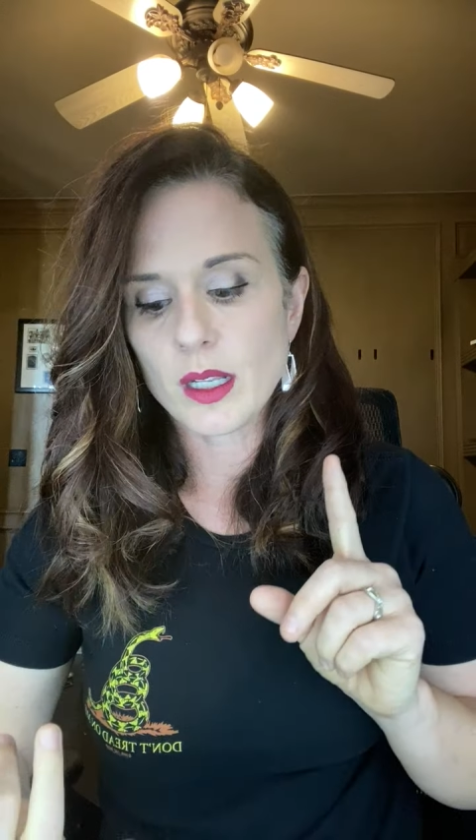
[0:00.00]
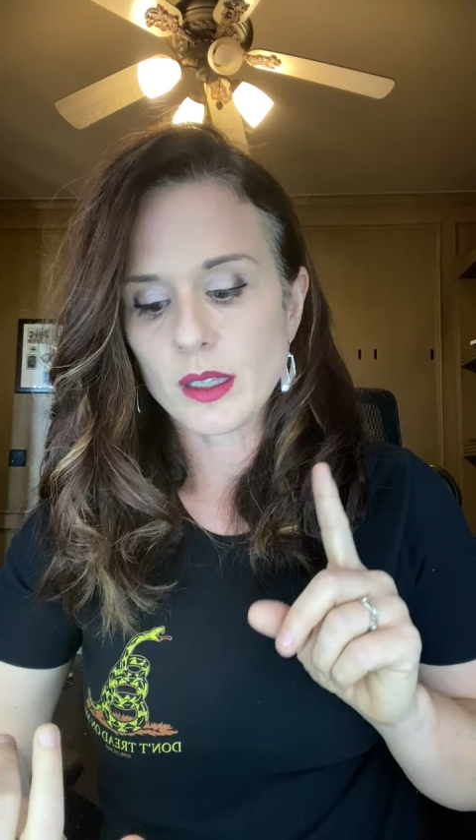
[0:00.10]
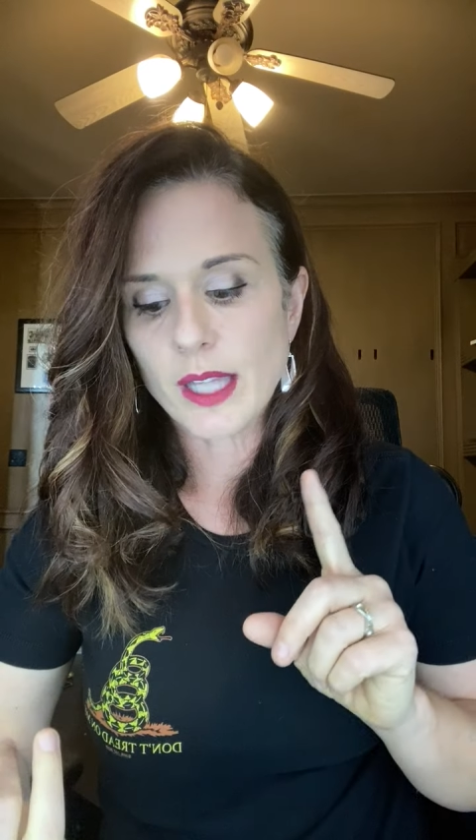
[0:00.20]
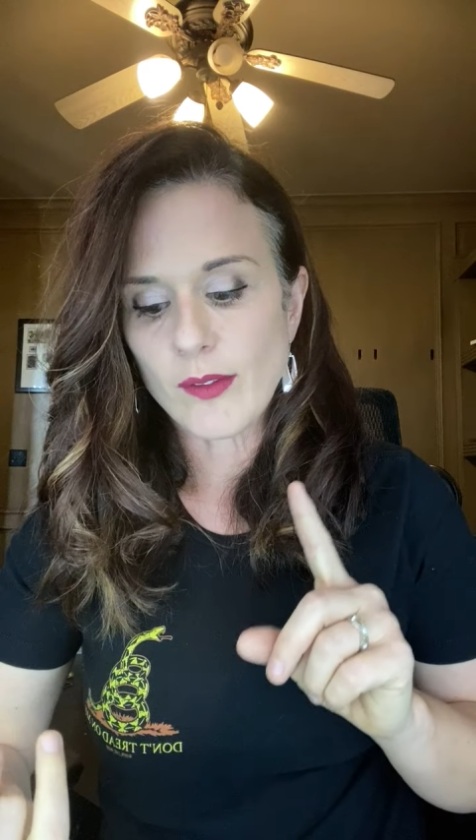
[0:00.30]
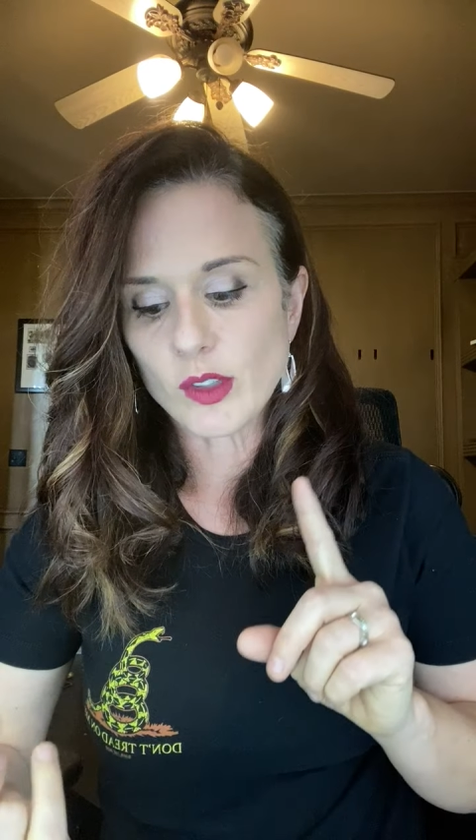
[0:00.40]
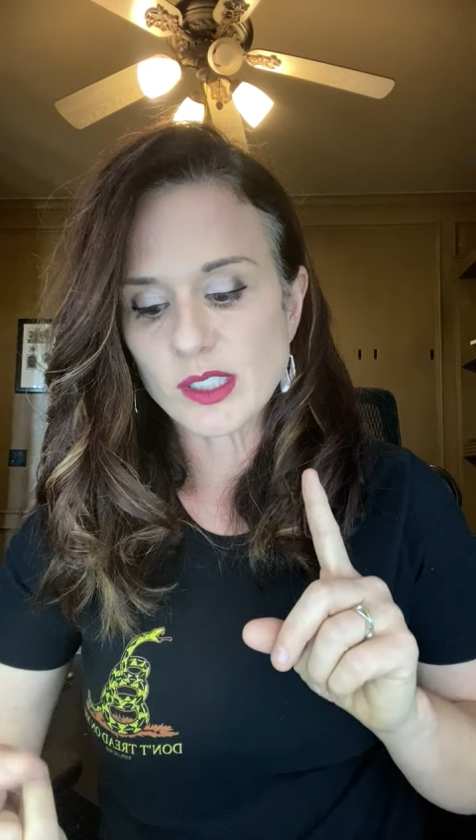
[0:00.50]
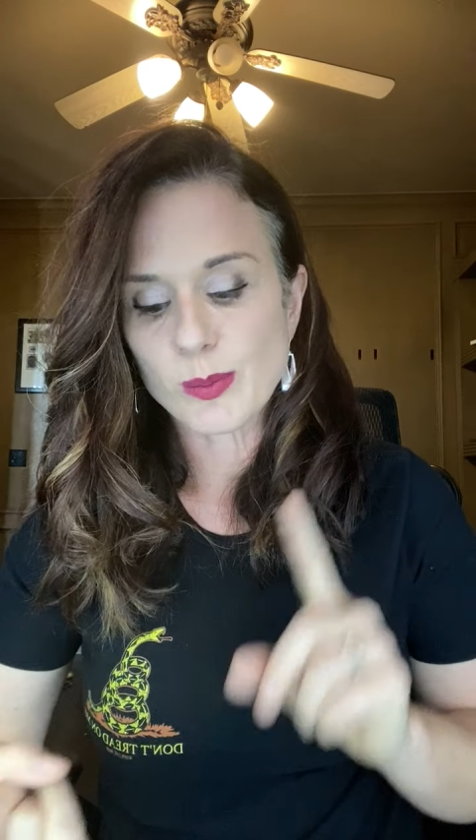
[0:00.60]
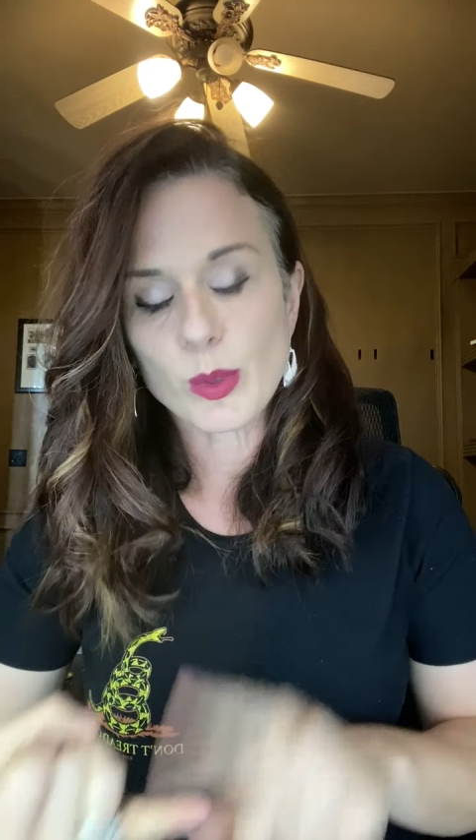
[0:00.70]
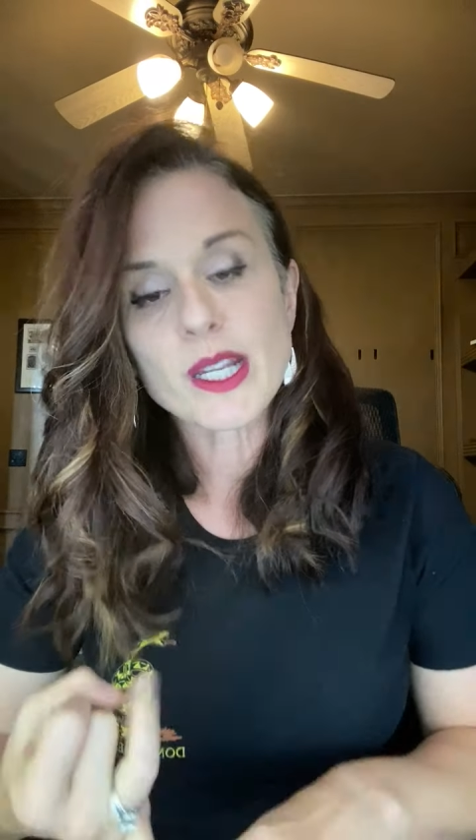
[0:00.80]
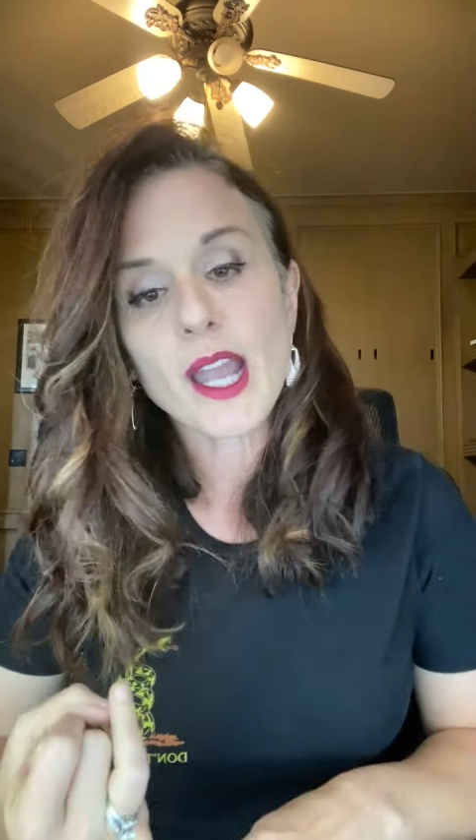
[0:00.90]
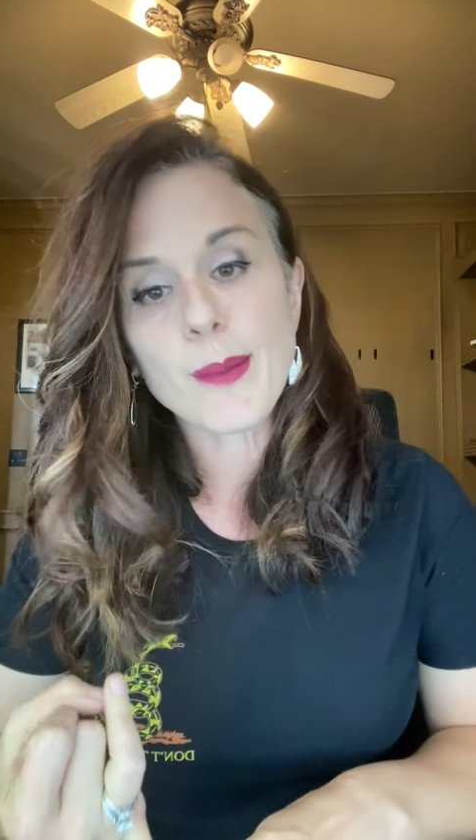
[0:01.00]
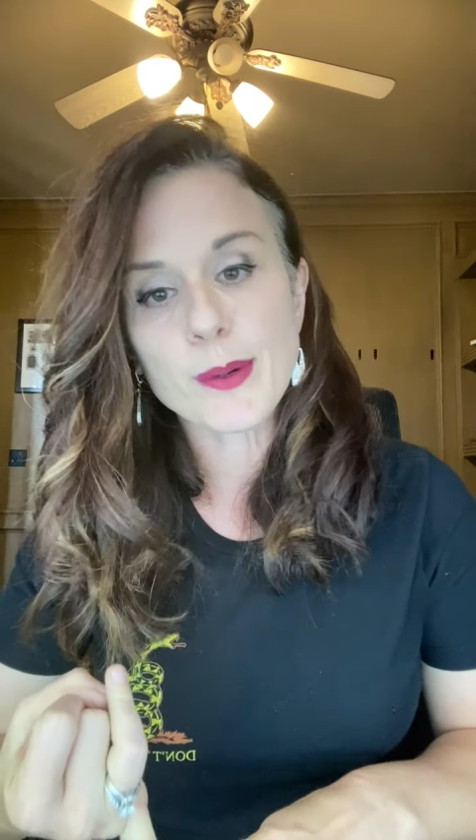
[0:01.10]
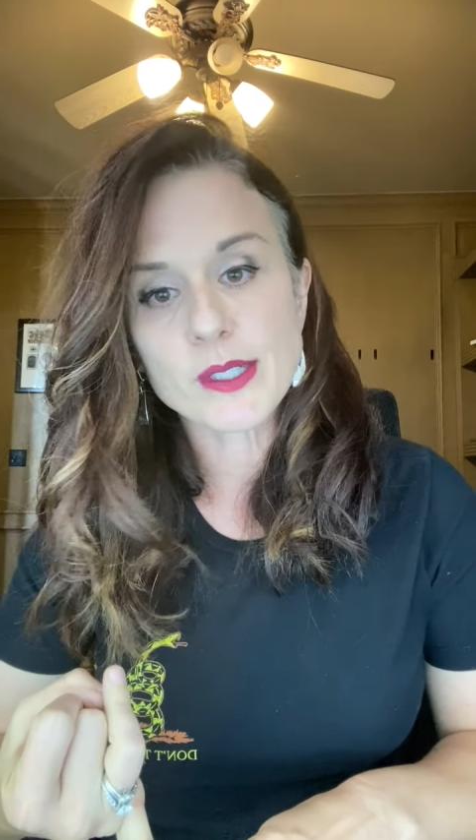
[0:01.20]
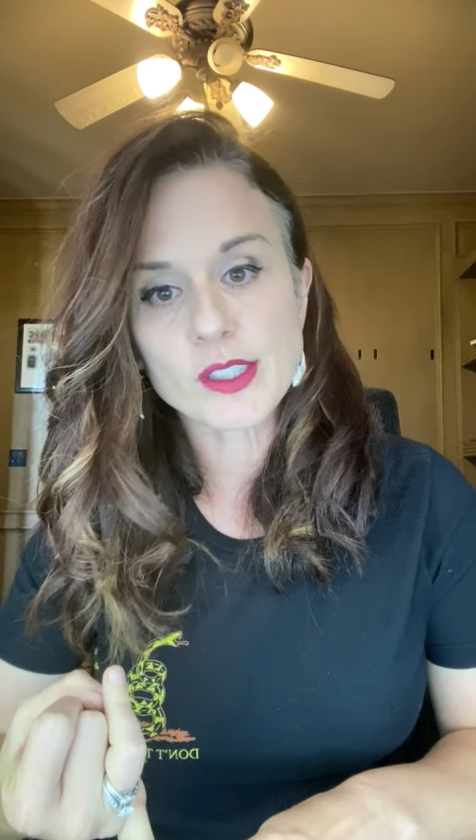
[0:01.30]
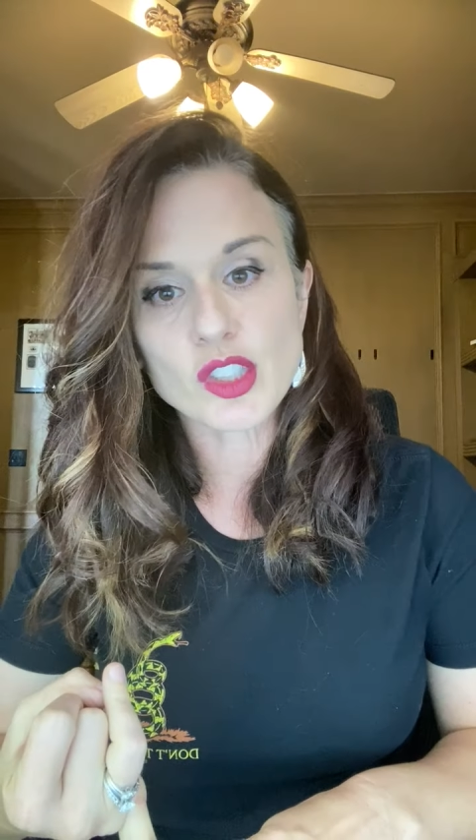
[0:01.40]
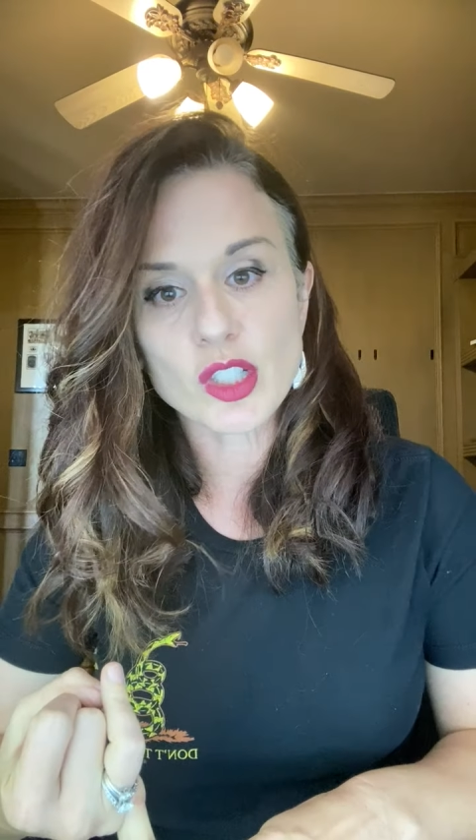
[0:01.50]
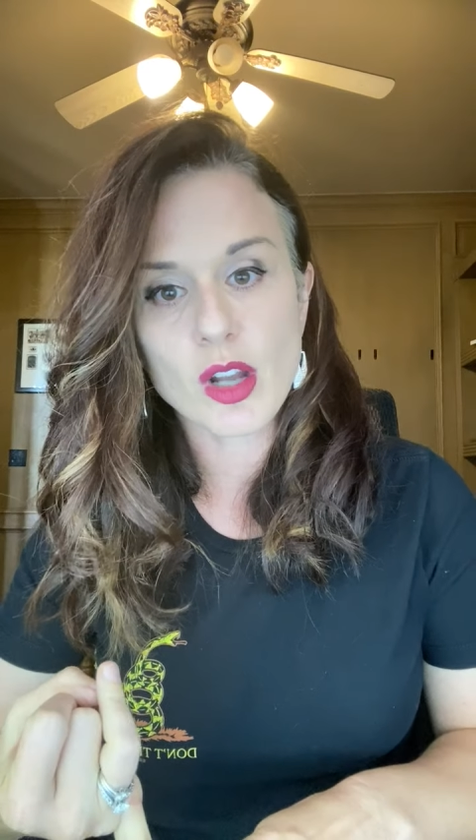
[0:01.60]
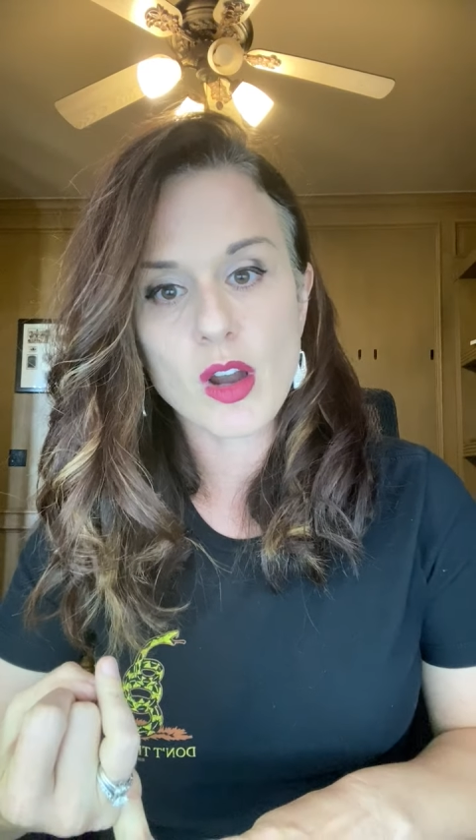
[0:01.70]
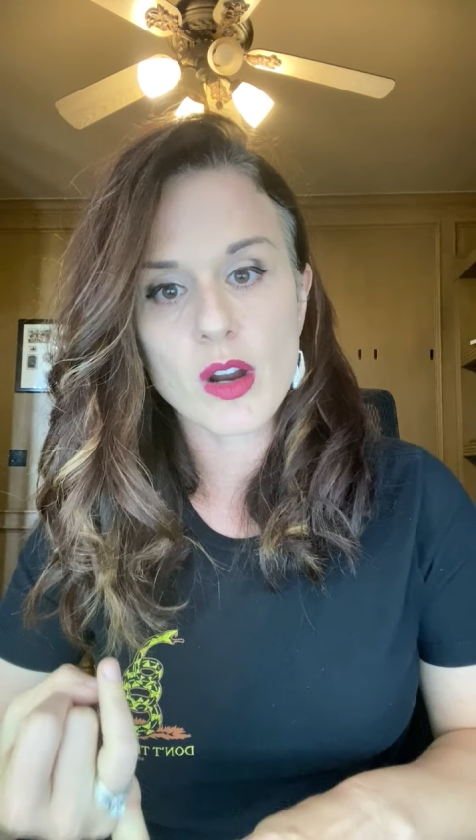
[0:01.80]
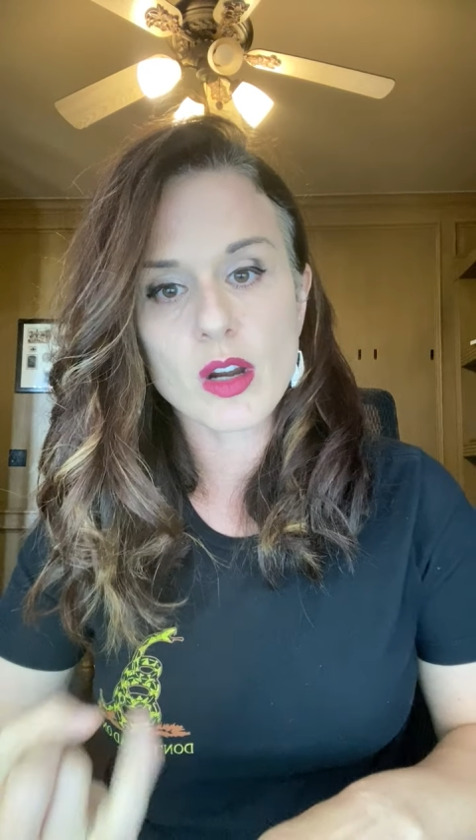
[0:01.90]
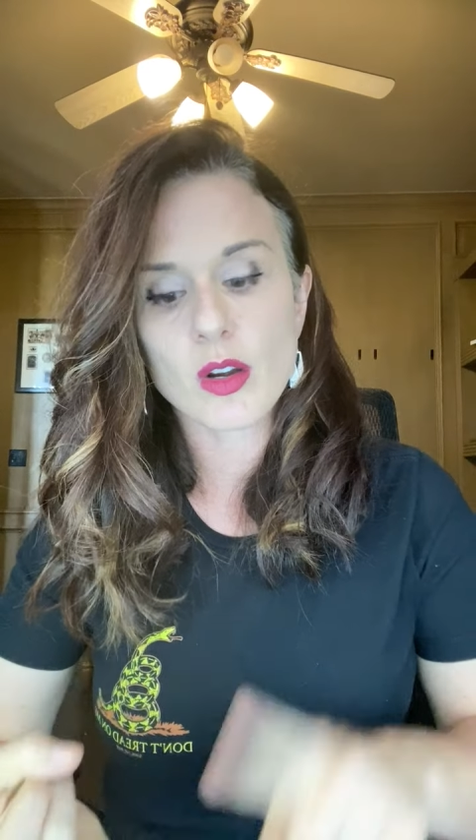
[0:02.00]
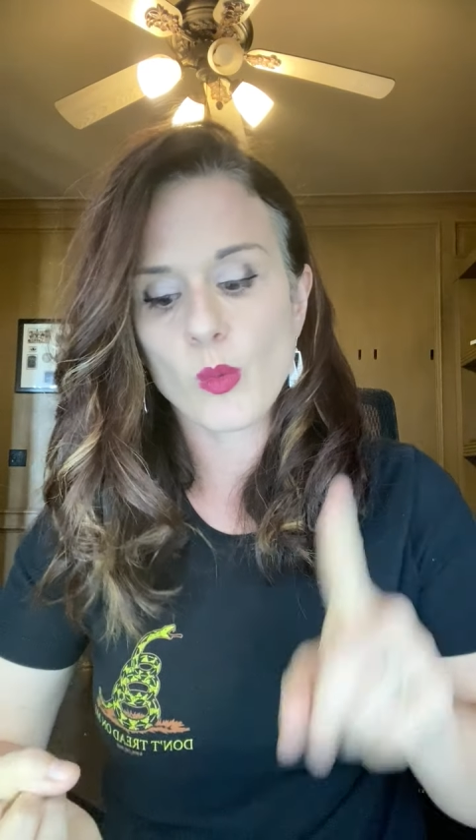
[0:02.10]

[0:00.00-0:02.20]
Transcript: levels pre-hypertension are,